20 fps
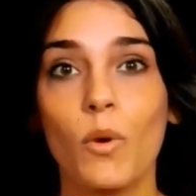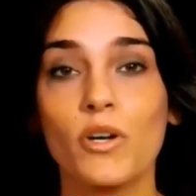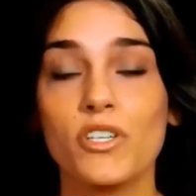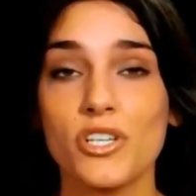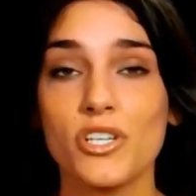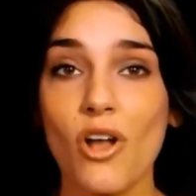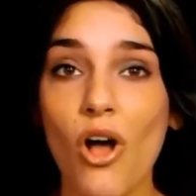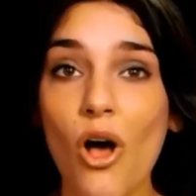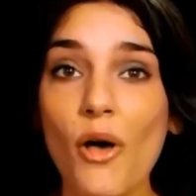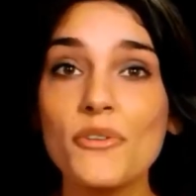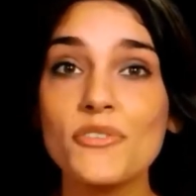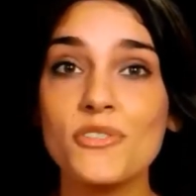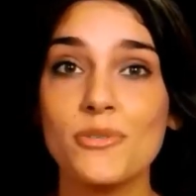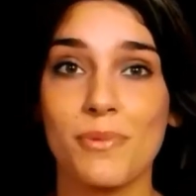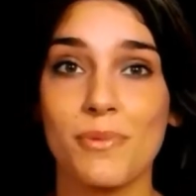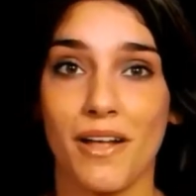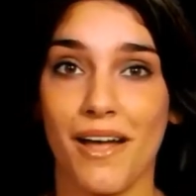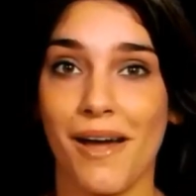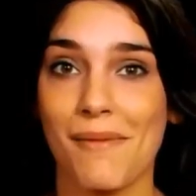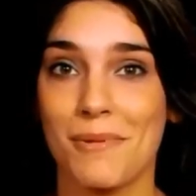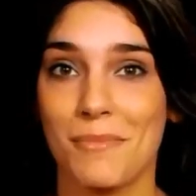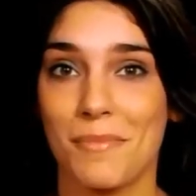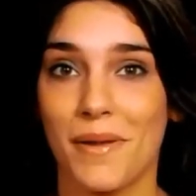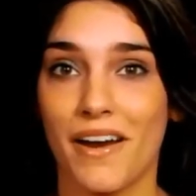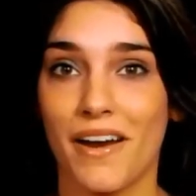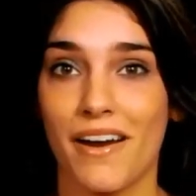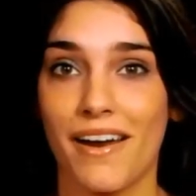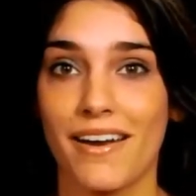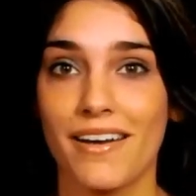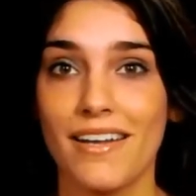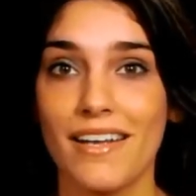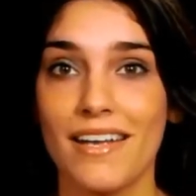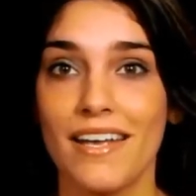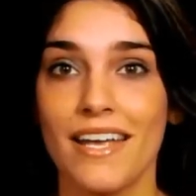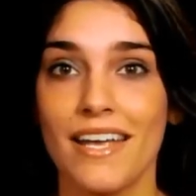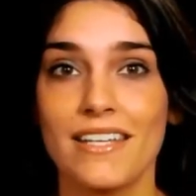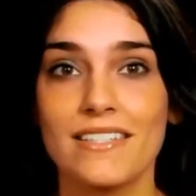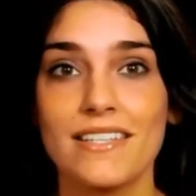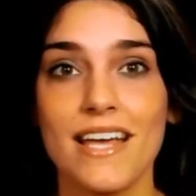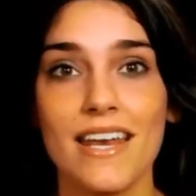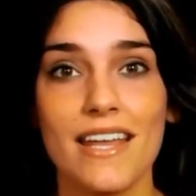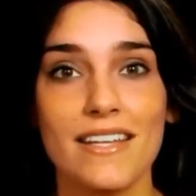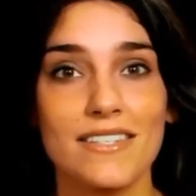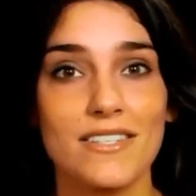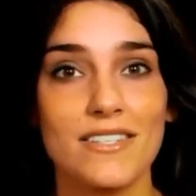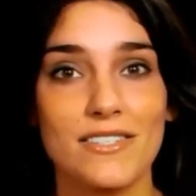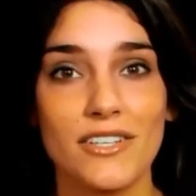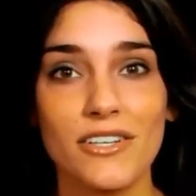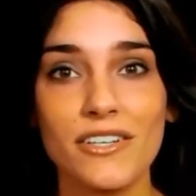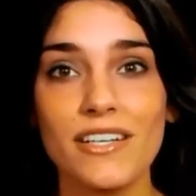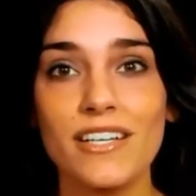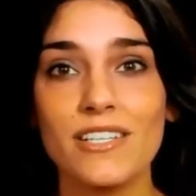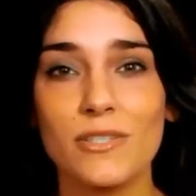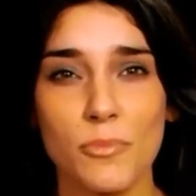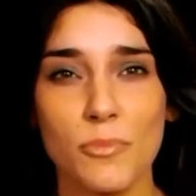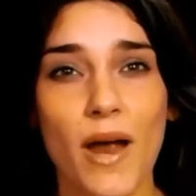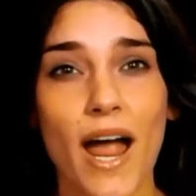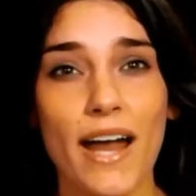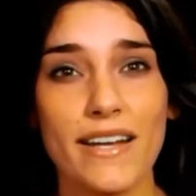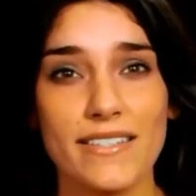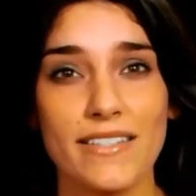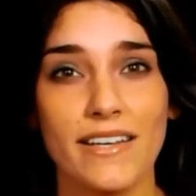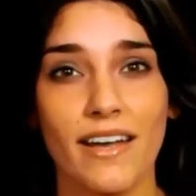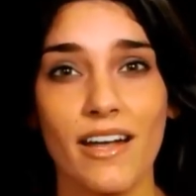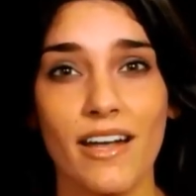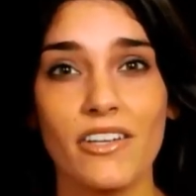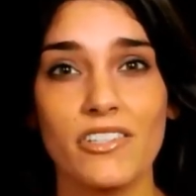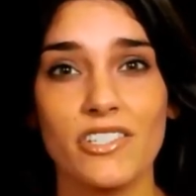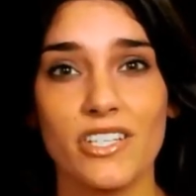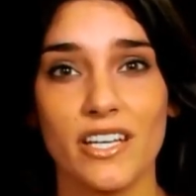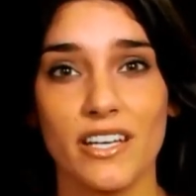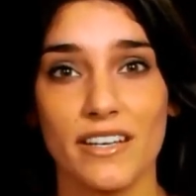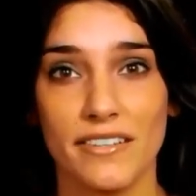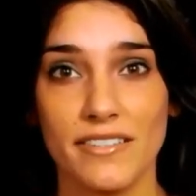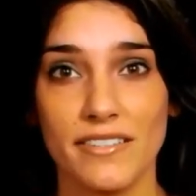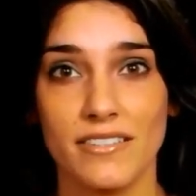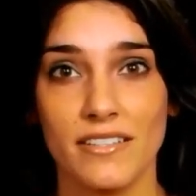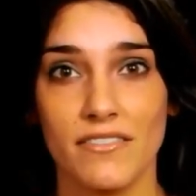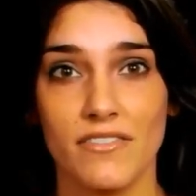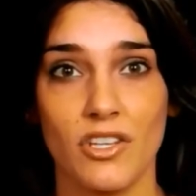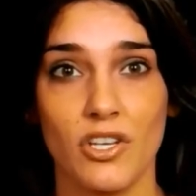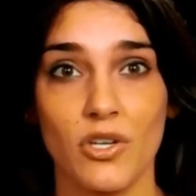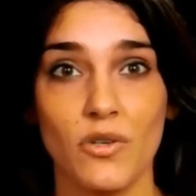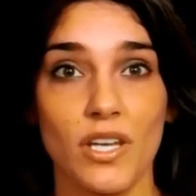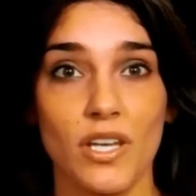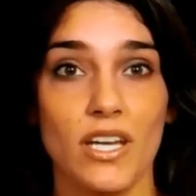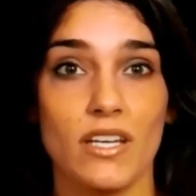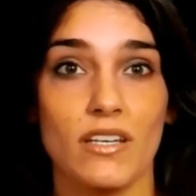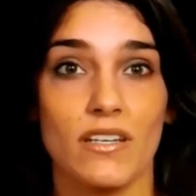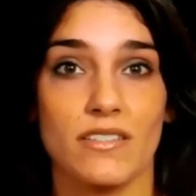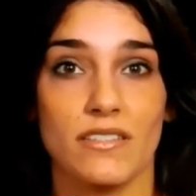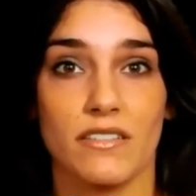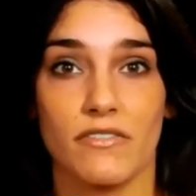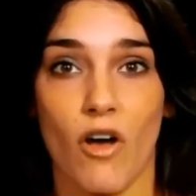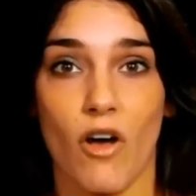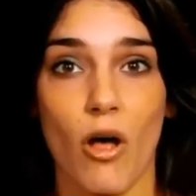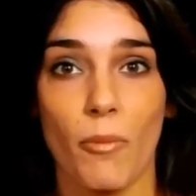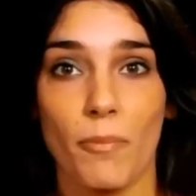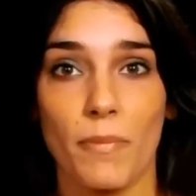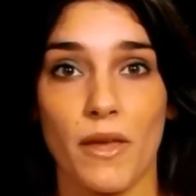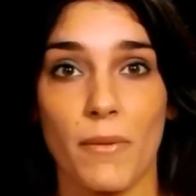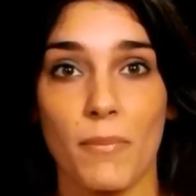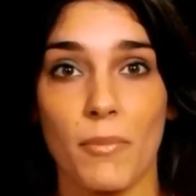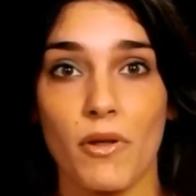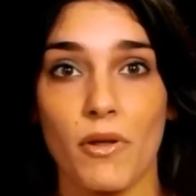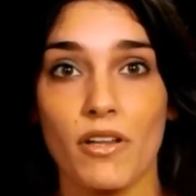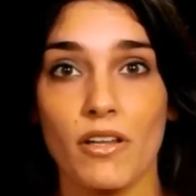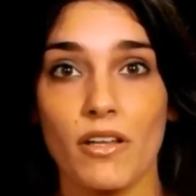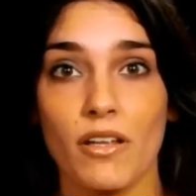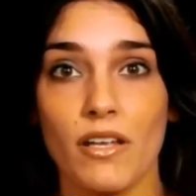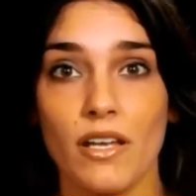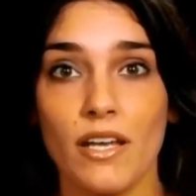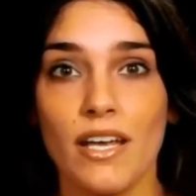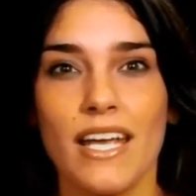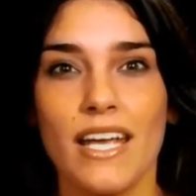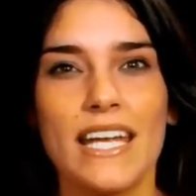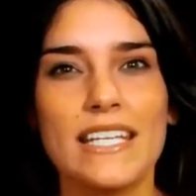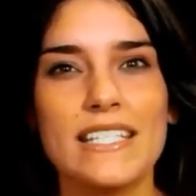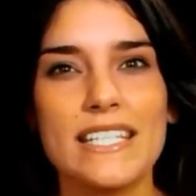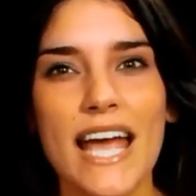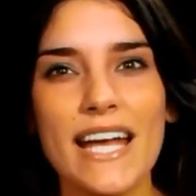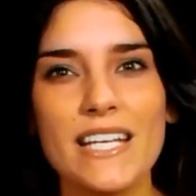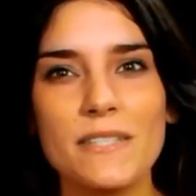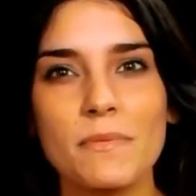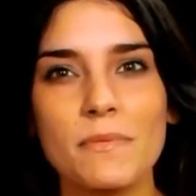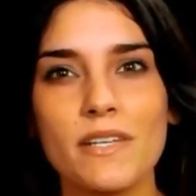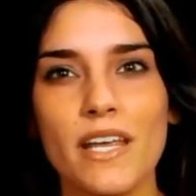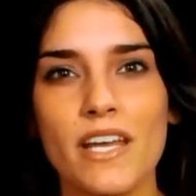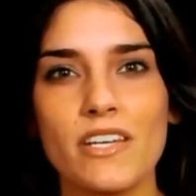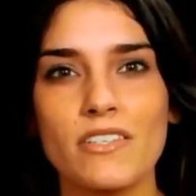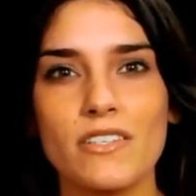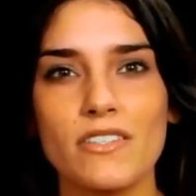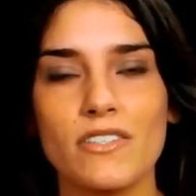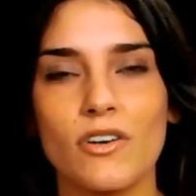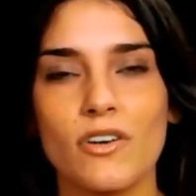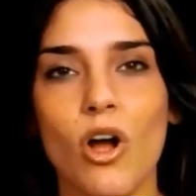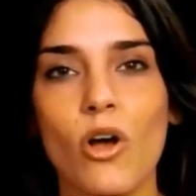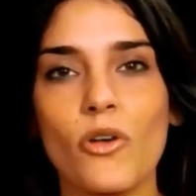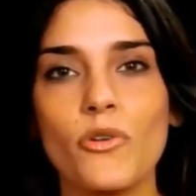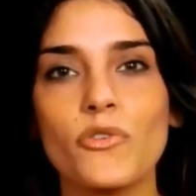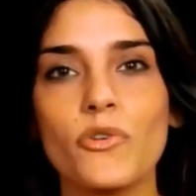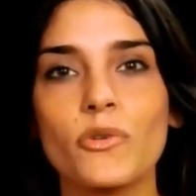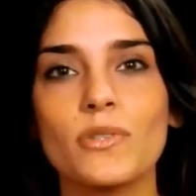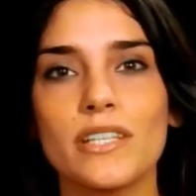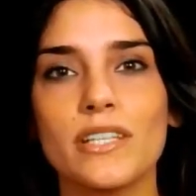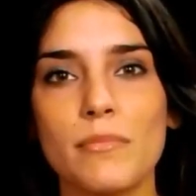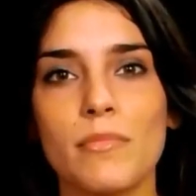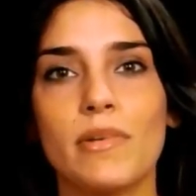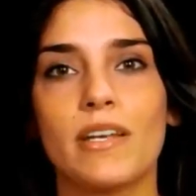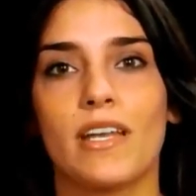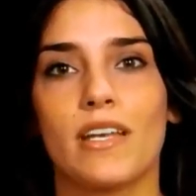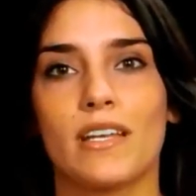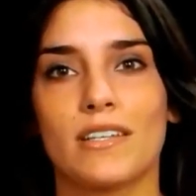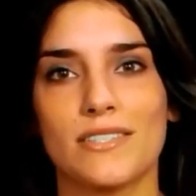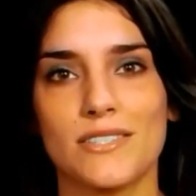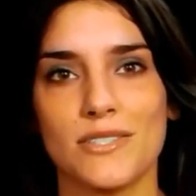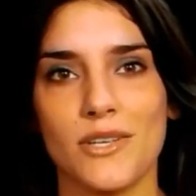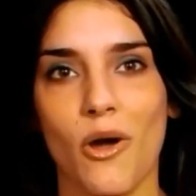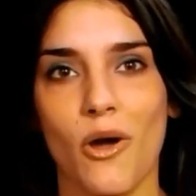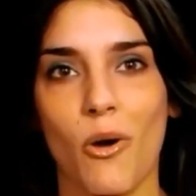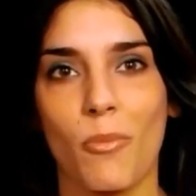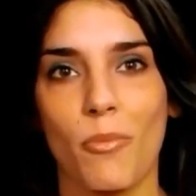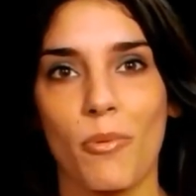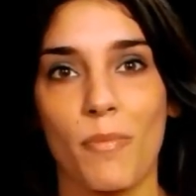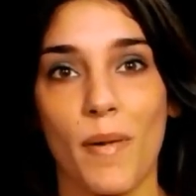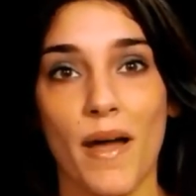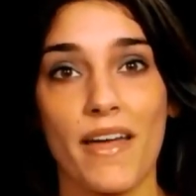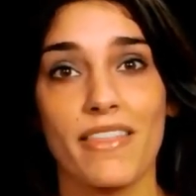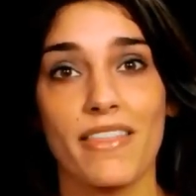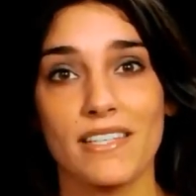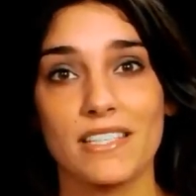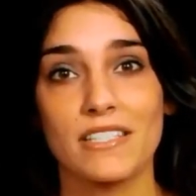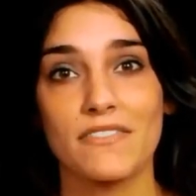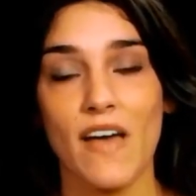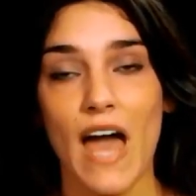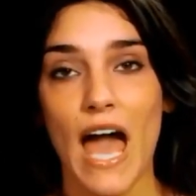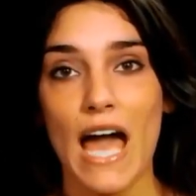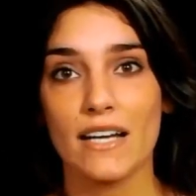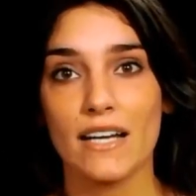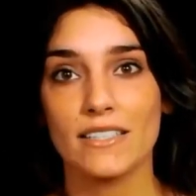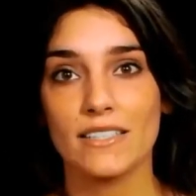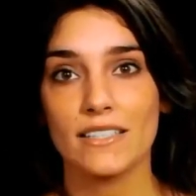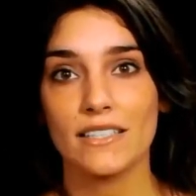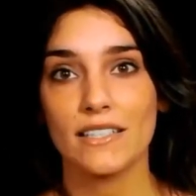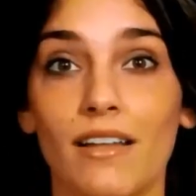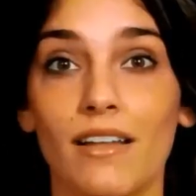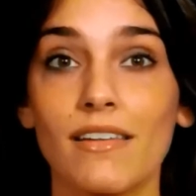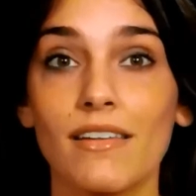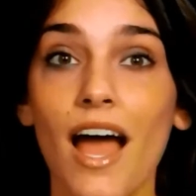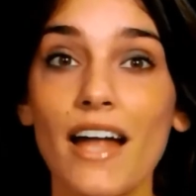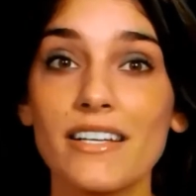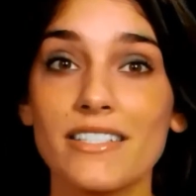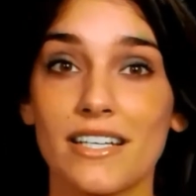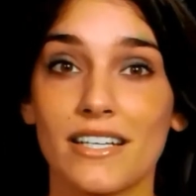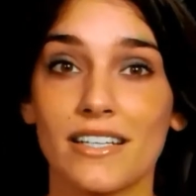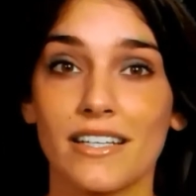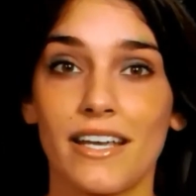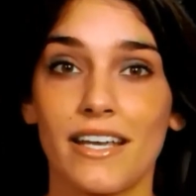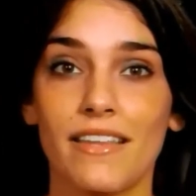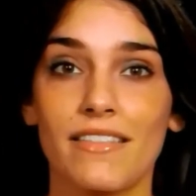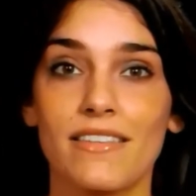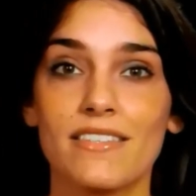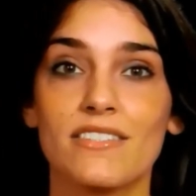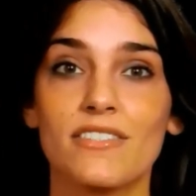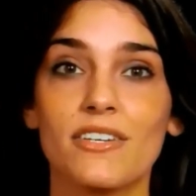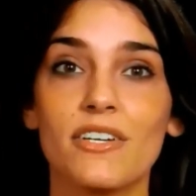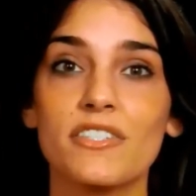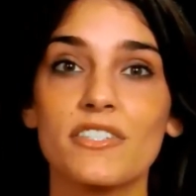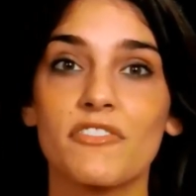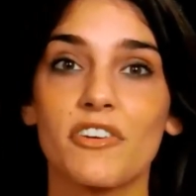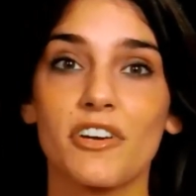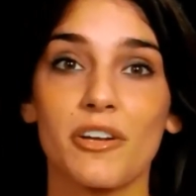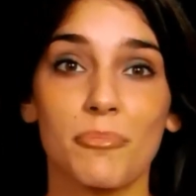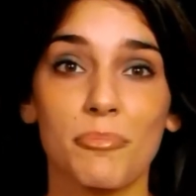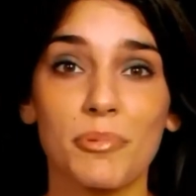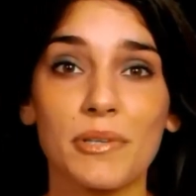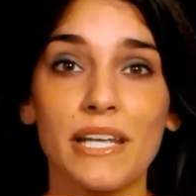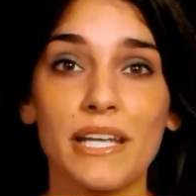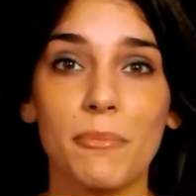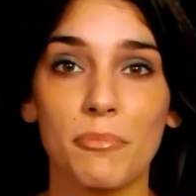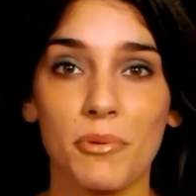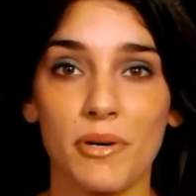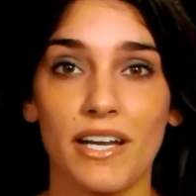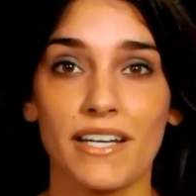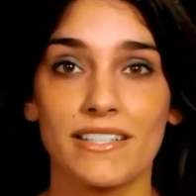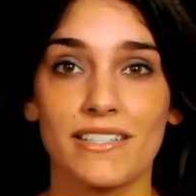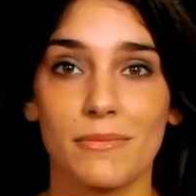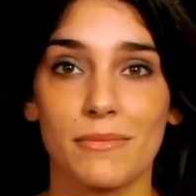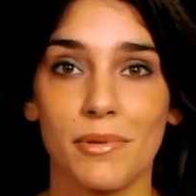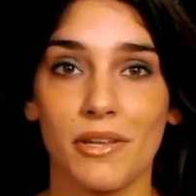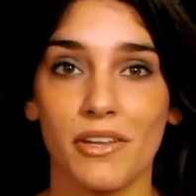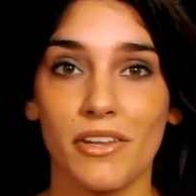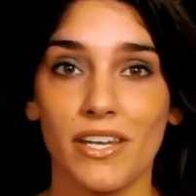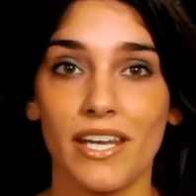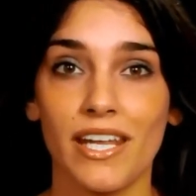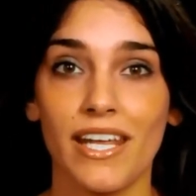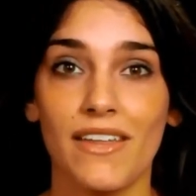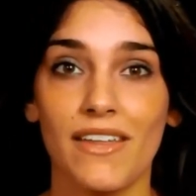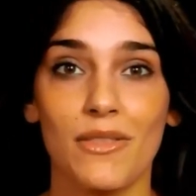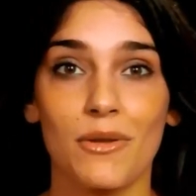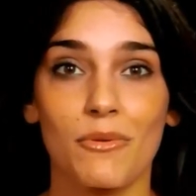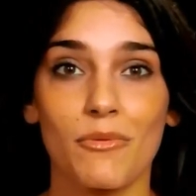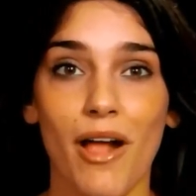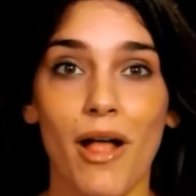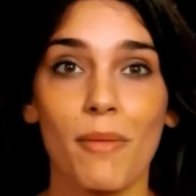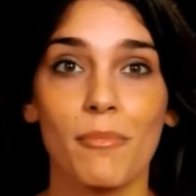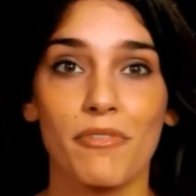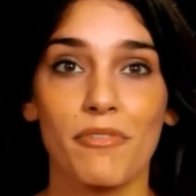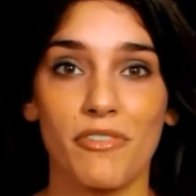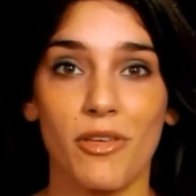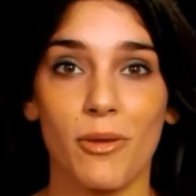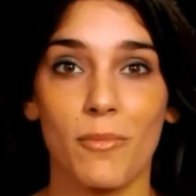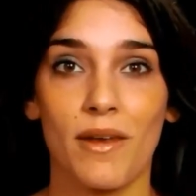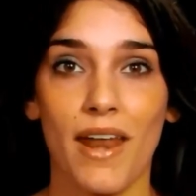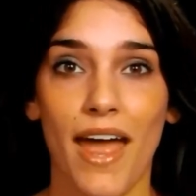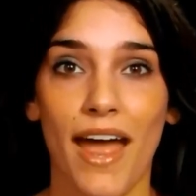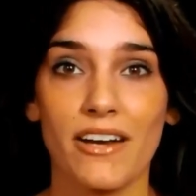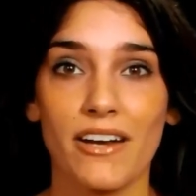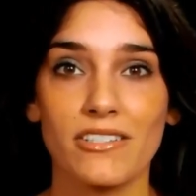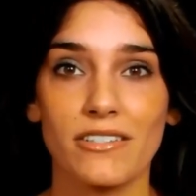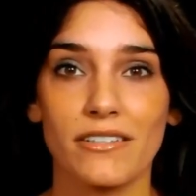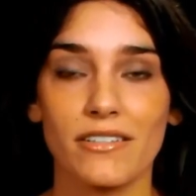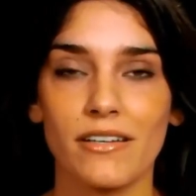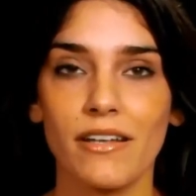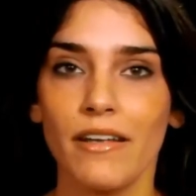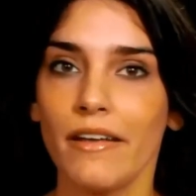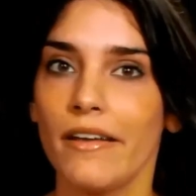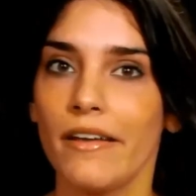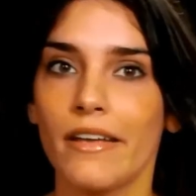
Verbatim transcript: What should also become apparent is that as certain as praxeology is of the uniqueness of all people, its explanations are also limited in scope by this fact. Logically, the search for complete predictability in the realm of human action